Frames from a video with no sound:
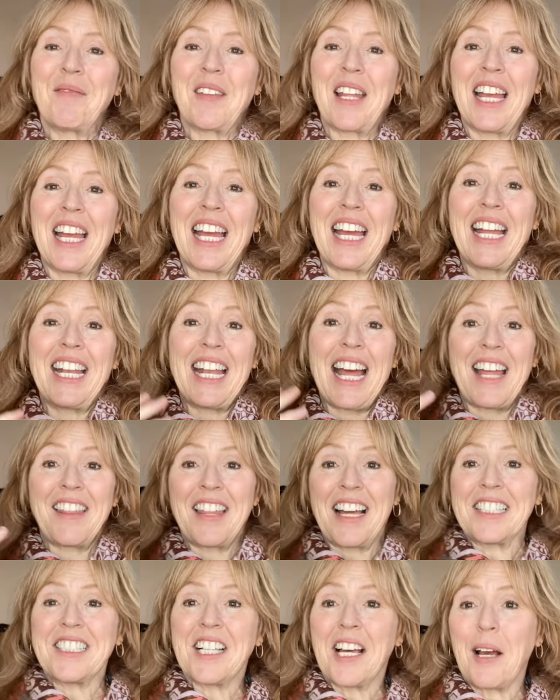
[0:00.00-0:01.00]
And at
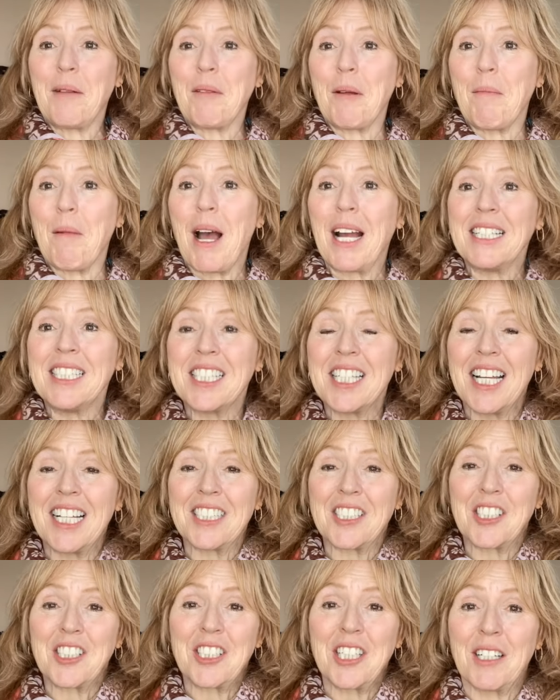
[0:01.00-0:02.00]
that time, the
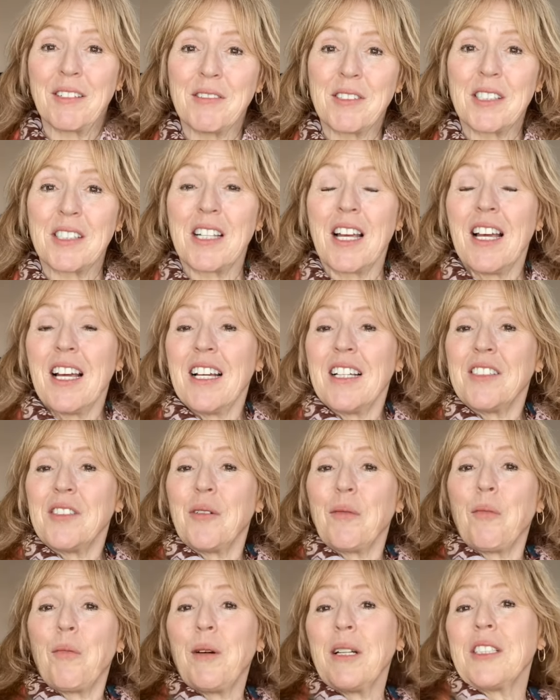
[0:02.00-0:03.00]
mindset shifts
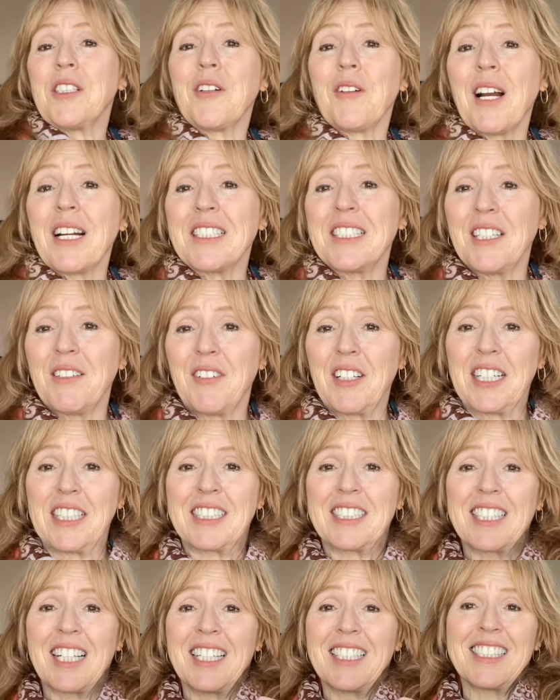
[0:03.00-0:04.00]
to winter
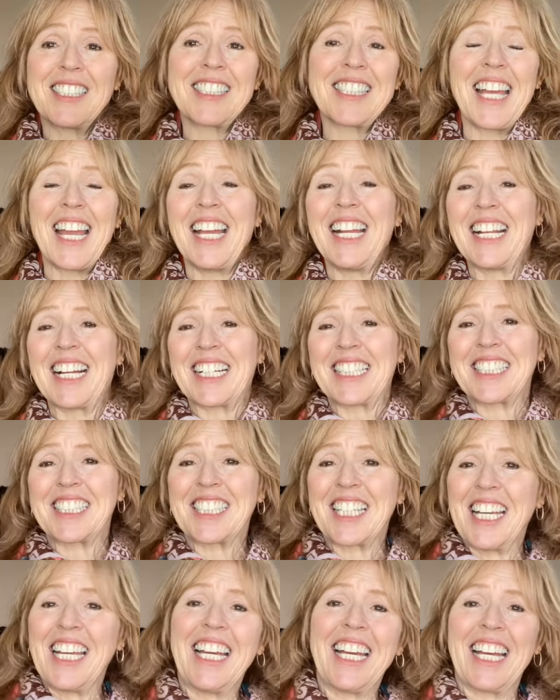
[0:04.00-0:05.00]
activities, skating,
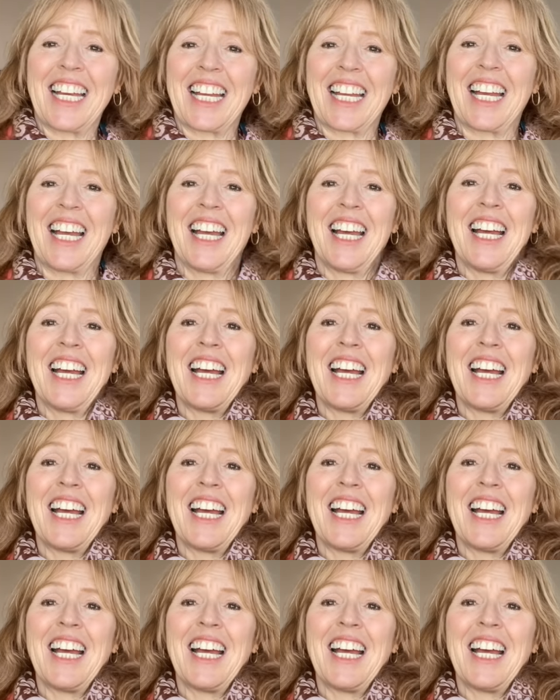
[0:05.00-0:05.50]
skiing.